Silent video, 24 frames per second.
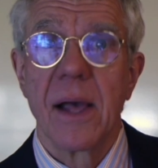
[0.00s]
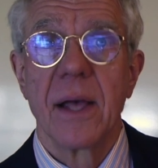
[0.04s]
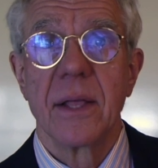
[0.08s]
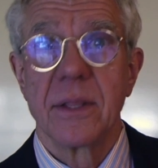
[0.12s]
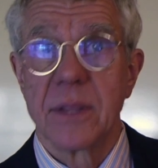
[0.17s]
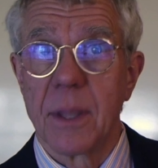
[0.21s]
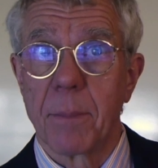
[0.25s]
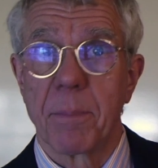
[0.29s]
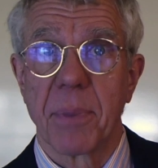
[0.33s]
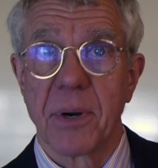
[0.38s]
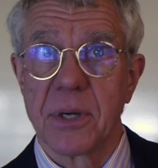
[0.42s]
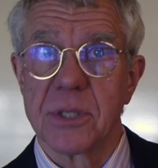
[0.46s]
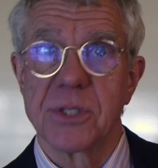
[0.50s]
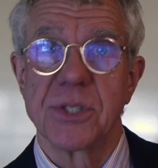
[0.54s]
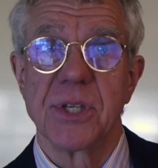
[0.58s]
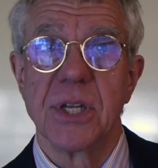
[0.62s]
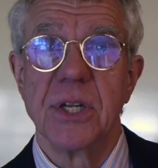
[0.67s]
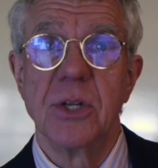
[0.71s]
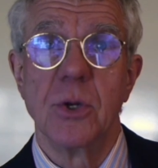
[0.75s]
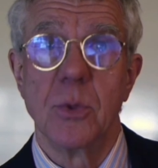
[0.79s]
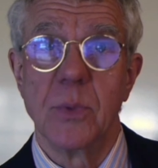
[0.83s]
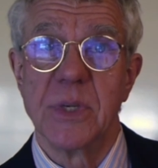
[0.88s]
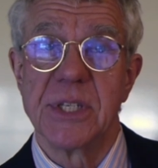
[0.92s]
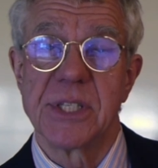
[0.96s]
the person
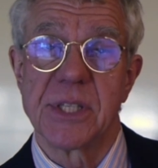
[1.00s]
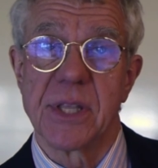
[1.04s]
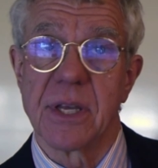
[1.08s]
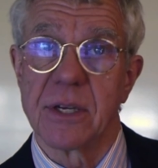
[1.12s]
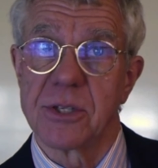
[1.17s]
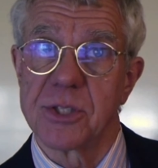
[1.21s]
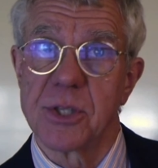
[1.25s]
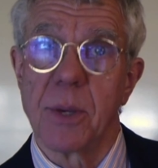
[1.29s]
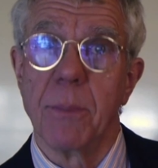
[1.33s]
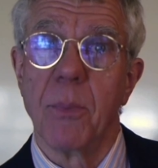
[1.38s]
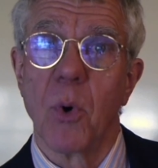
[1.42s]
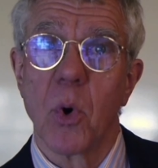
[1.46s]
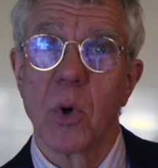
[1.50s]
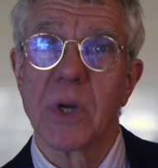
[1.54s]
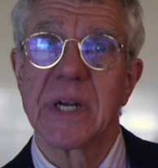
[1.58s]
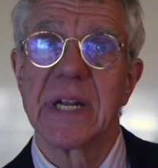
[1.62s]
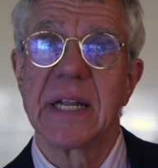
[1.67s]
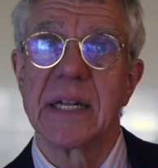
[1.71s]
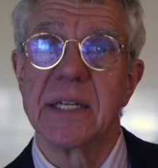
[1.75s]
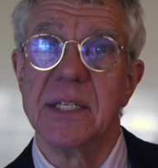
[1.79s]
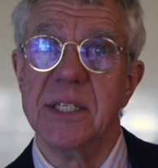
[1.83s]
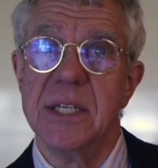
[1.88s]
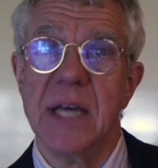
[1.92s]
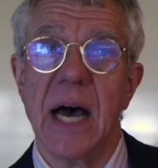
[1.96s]
who is their
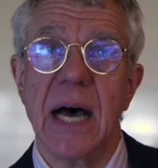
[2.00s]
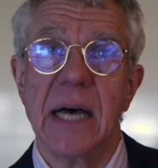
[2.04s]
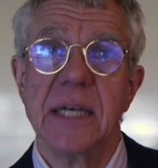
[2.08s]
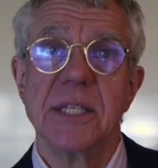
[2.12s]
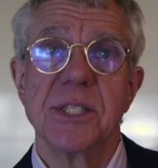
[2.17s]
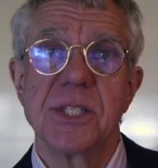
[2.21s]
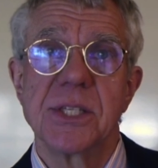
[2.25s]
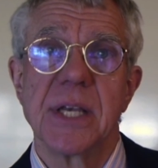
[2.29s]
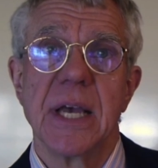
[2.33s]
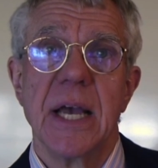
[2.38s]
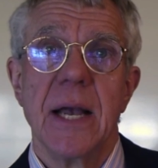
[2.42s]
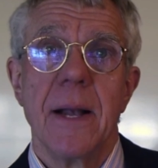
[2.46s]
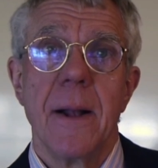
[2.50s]
subordinate does,